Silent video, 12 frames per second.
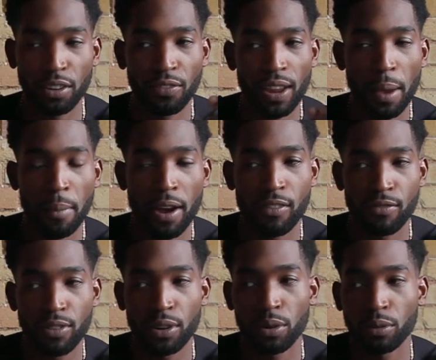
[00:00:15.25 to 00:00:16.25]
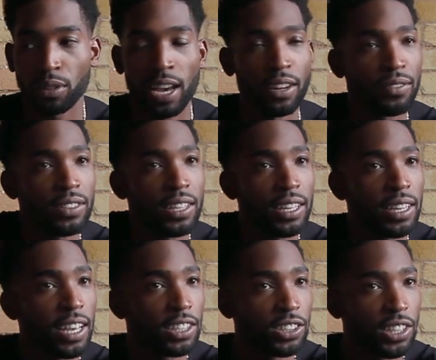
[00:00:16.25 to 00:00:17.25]
of like my real kind of
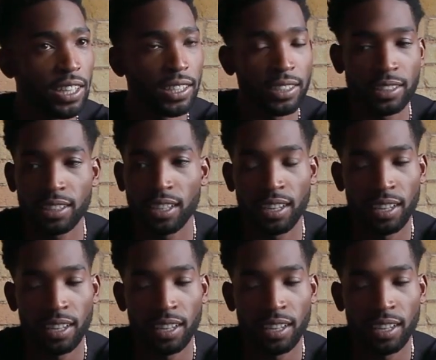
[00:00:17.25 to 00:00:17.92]
teenage years,